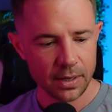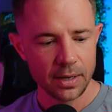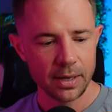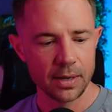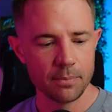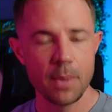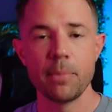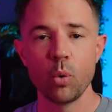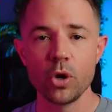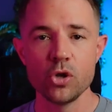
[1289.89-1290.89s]

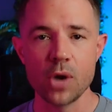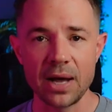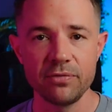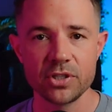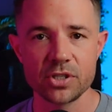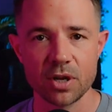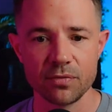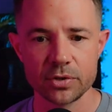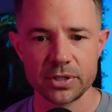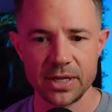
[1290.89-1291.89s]
But what you have
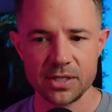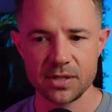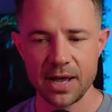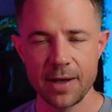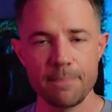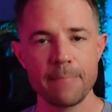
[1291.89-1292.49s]
discovered is that